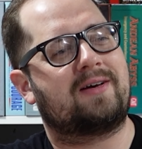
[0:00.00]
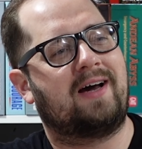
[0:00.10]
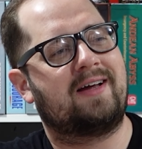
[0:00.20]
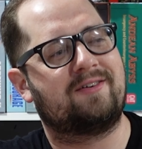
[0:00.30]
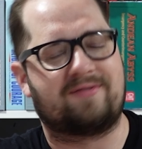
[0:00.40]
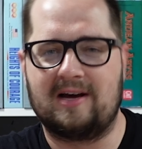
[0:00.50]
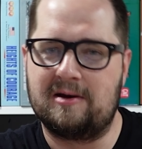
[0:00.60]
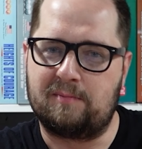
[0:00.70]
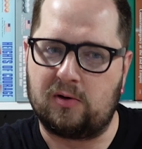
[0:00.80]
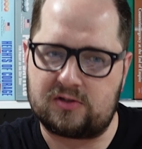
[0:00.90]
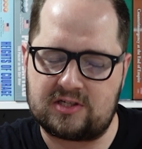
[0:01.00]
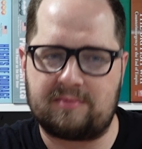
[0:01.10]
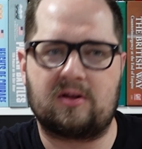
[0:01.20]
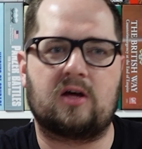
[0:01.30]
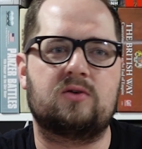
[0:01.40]
book kind of puts
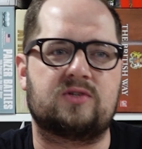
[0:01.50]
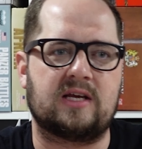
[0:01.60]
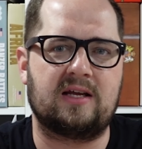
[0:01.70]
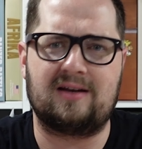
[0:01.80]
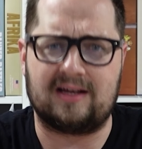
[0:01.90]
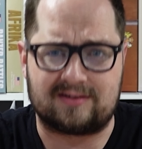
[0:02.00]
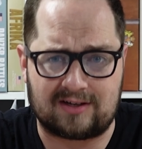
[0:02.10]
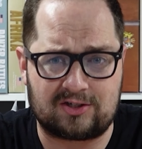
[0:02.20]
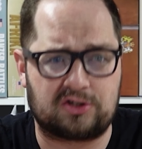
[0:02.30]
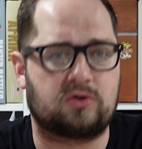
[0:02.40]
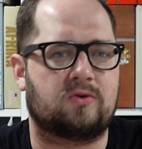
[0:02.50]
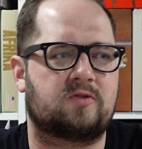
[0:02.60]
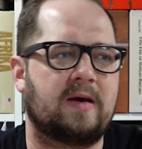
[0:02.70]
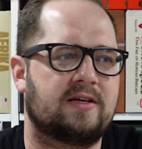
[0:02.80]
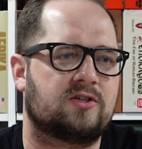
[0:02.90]
some of those in in such a short
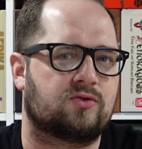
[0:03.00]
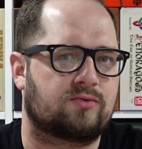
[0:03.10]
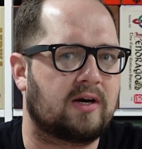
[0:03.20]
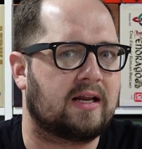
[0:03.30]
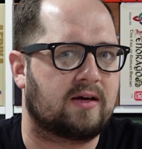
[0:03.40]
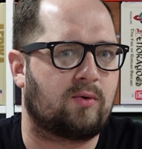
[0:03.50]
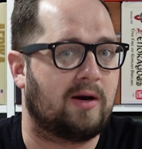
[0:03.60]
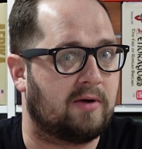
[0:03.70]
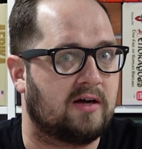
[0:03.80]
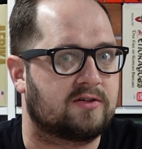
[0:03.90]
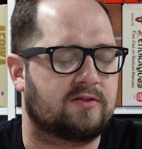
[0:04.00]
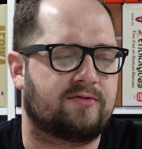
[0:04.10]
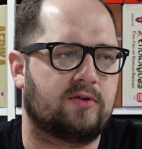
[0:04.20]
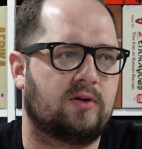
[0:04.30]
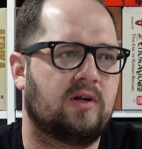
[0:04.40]
space is really quite
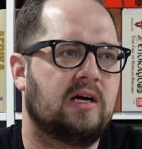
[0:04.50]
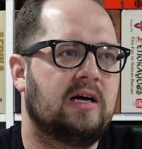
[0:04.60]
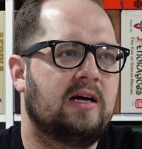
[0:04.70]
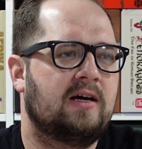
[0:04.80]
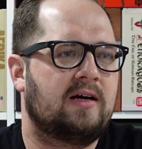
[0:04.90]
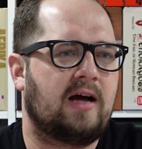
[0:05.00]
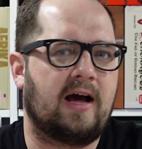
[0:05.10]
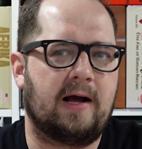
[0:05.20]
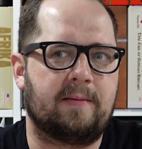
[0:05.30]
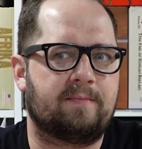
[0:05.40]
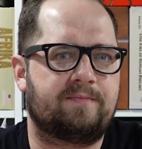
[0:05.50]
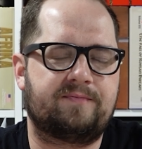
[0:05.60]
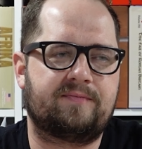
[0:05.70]
masterful. Um,